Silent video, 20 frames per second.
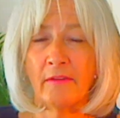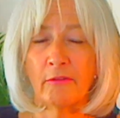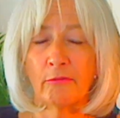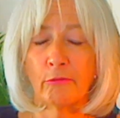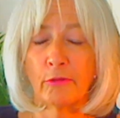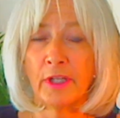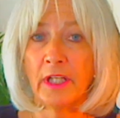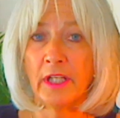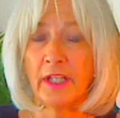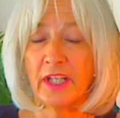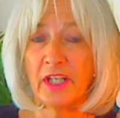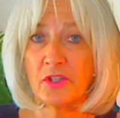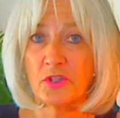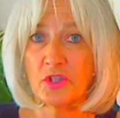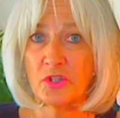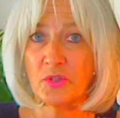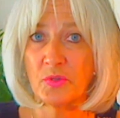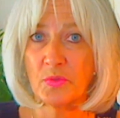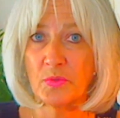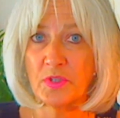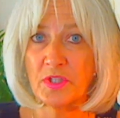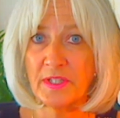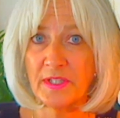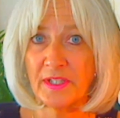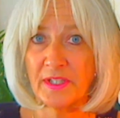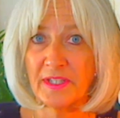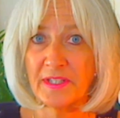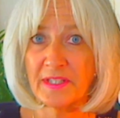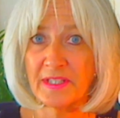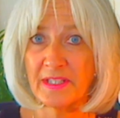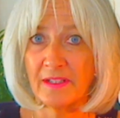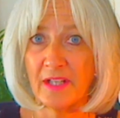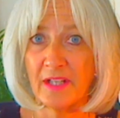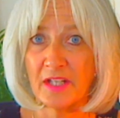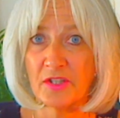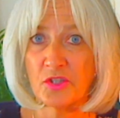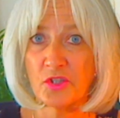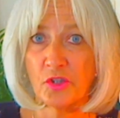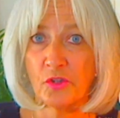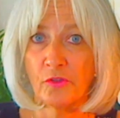really attune to these
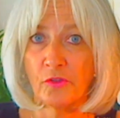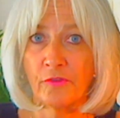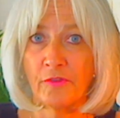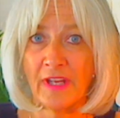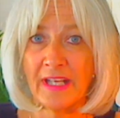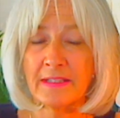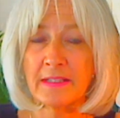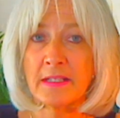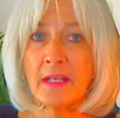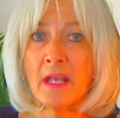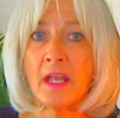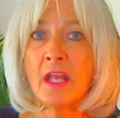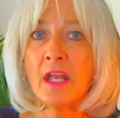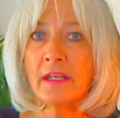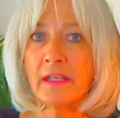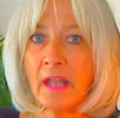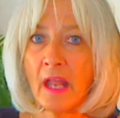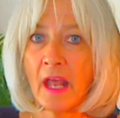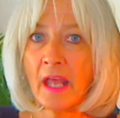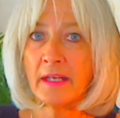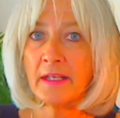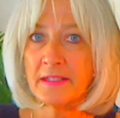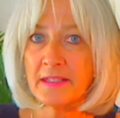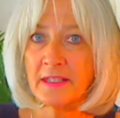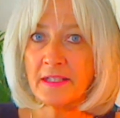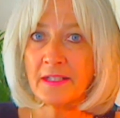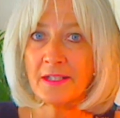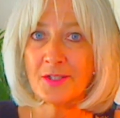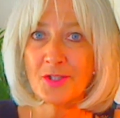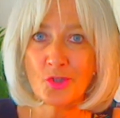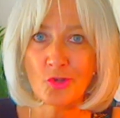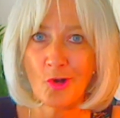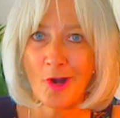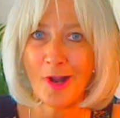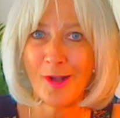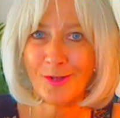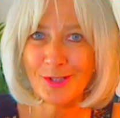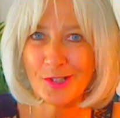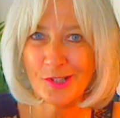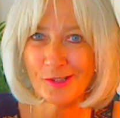celestial events, not as an
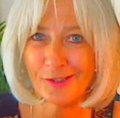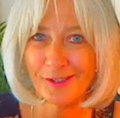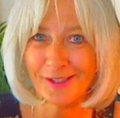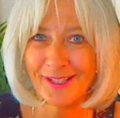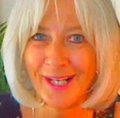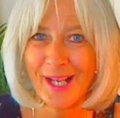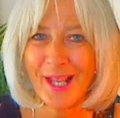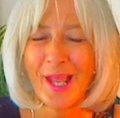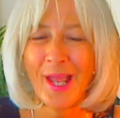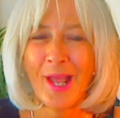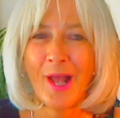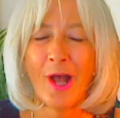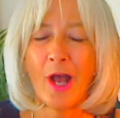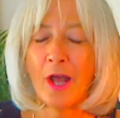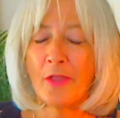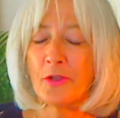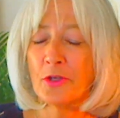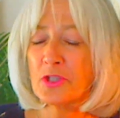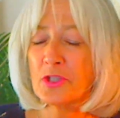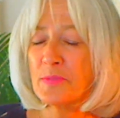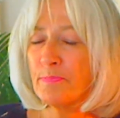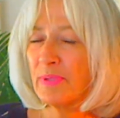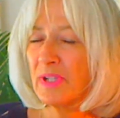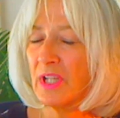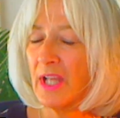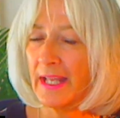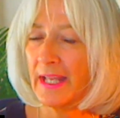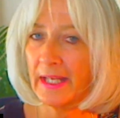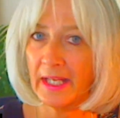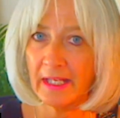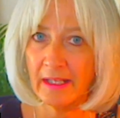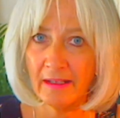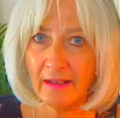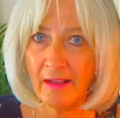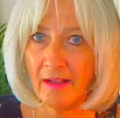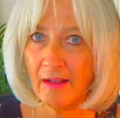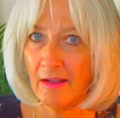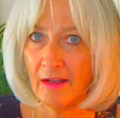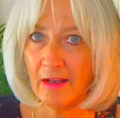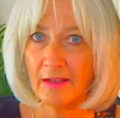astrologer. There's plenty
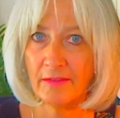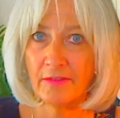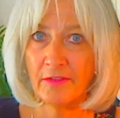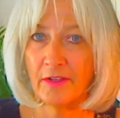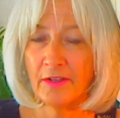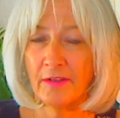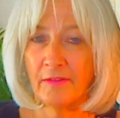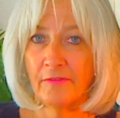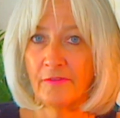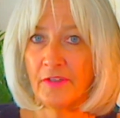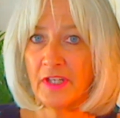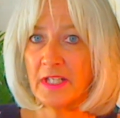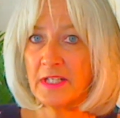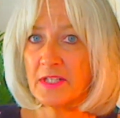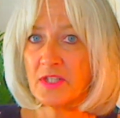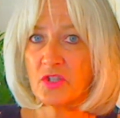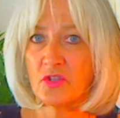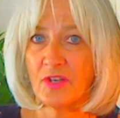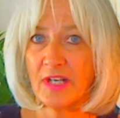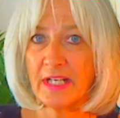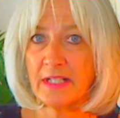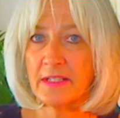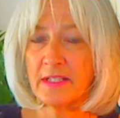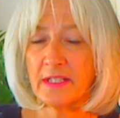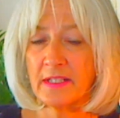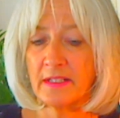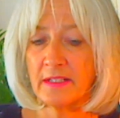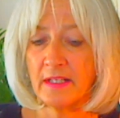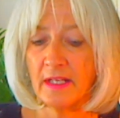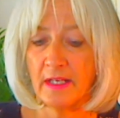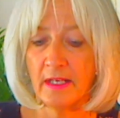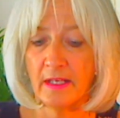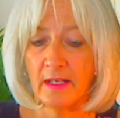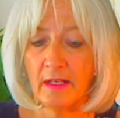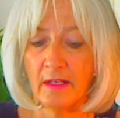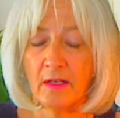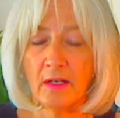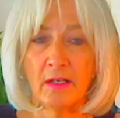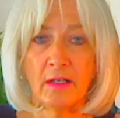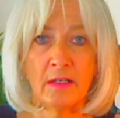on the Venus transit
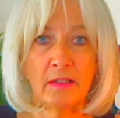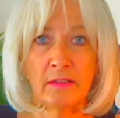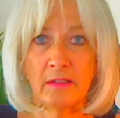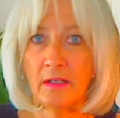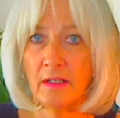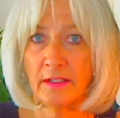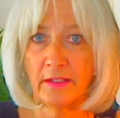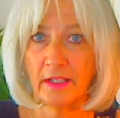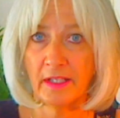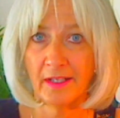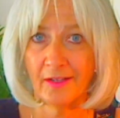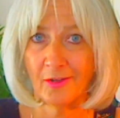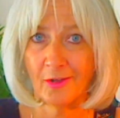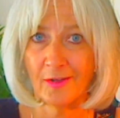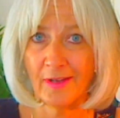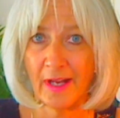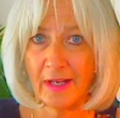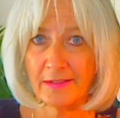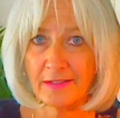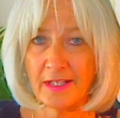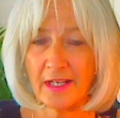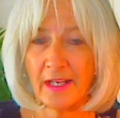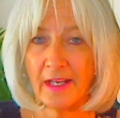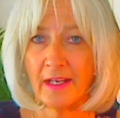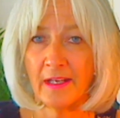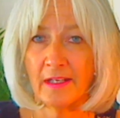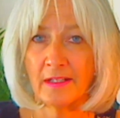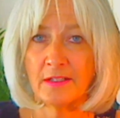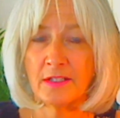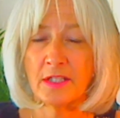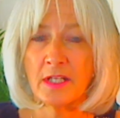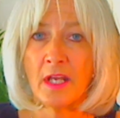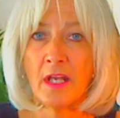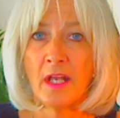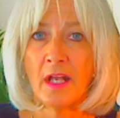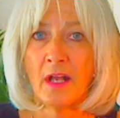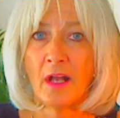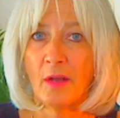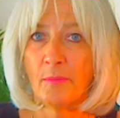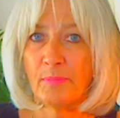on the internet, and
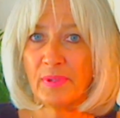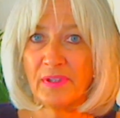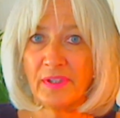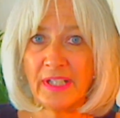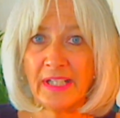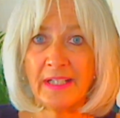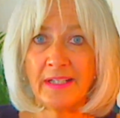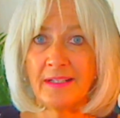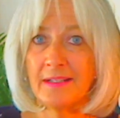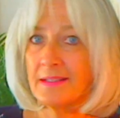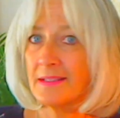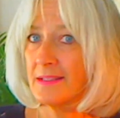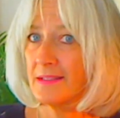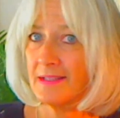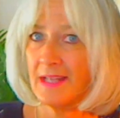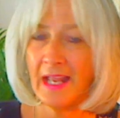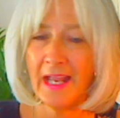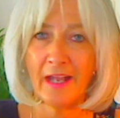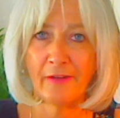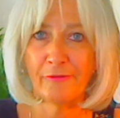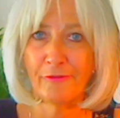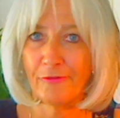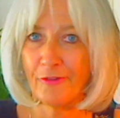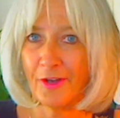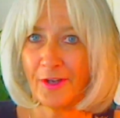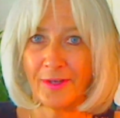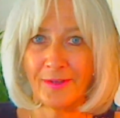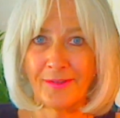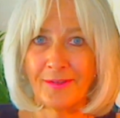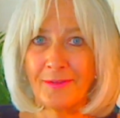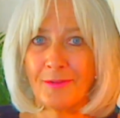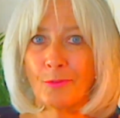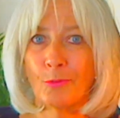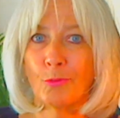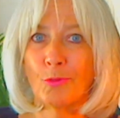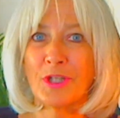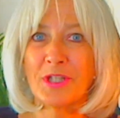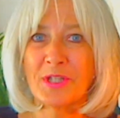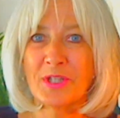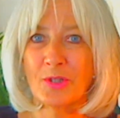please have fun
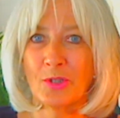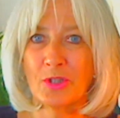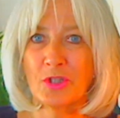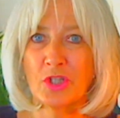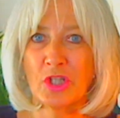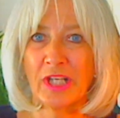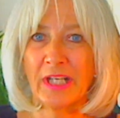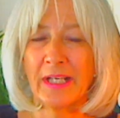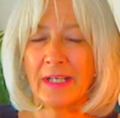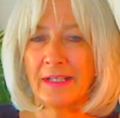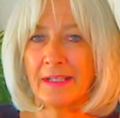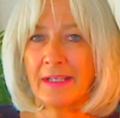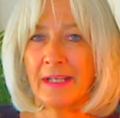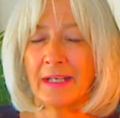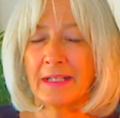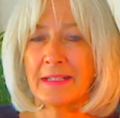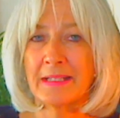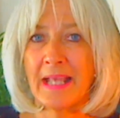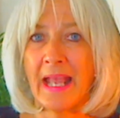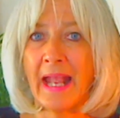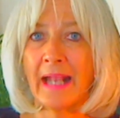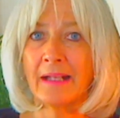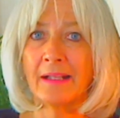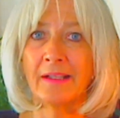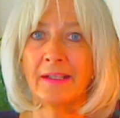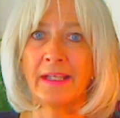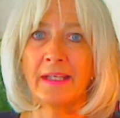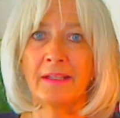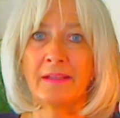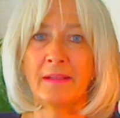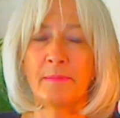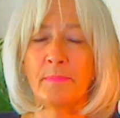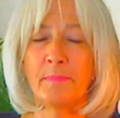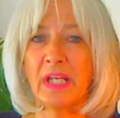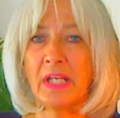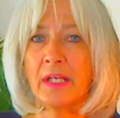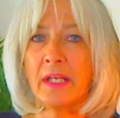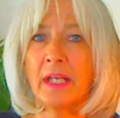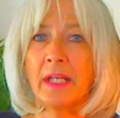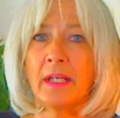researching it and exactly the
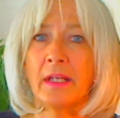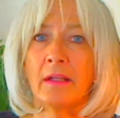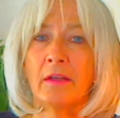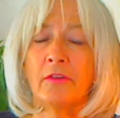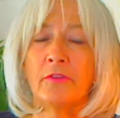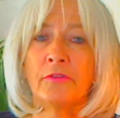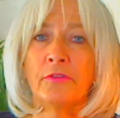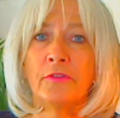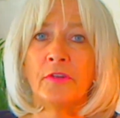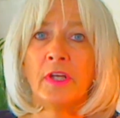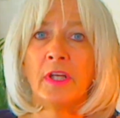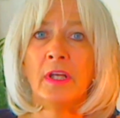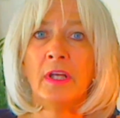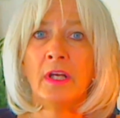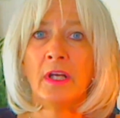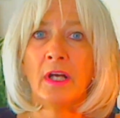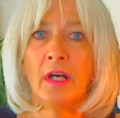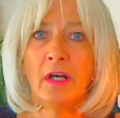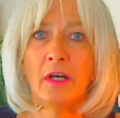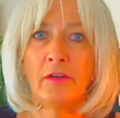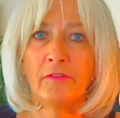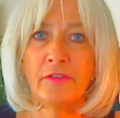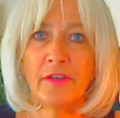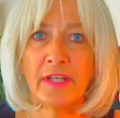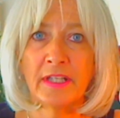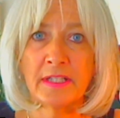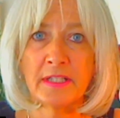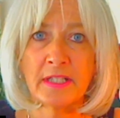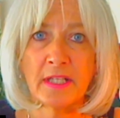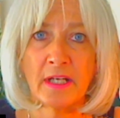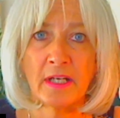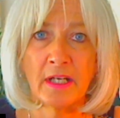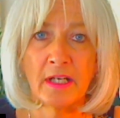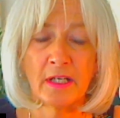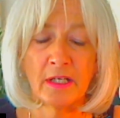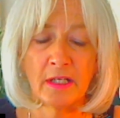meaning of it.